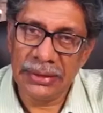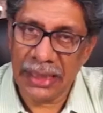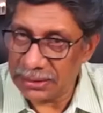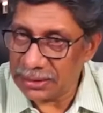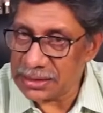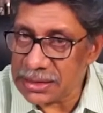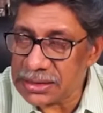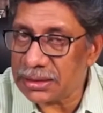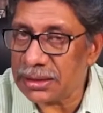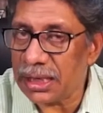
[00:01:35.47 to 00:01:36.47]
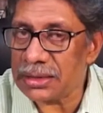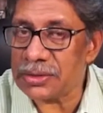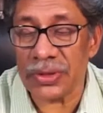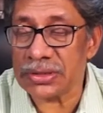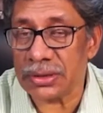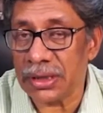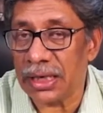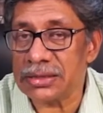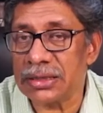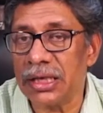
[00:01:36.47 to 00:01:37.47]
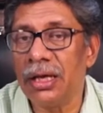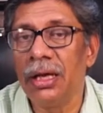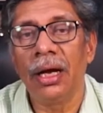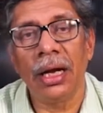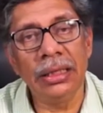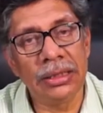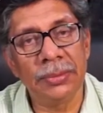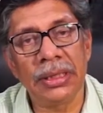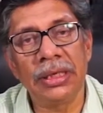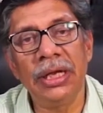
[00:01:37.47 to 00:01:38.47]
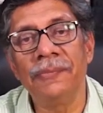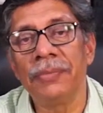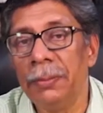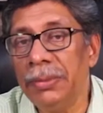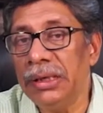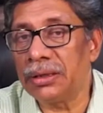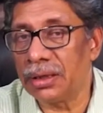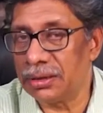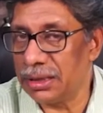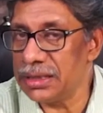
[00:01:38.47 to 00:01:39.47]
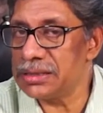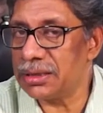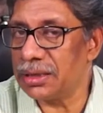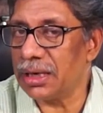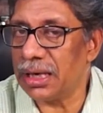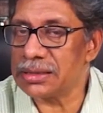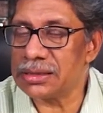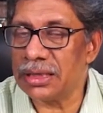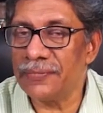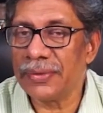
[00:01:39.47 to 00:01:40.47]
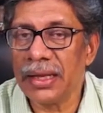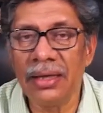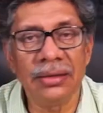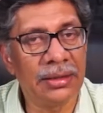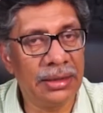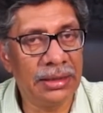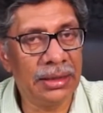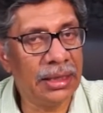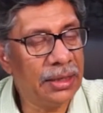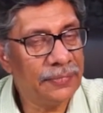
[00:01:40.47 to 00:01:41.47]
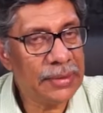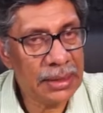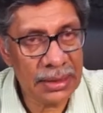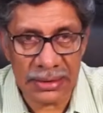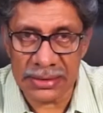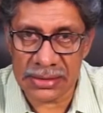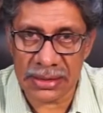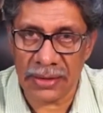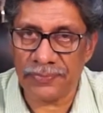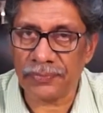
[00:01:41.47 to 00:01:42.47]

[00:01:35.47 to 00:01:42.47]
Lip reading: And these Eastern Ghats, Western Ghats ultimately meet the Eastern Ghats in the Nilgiri Hills. The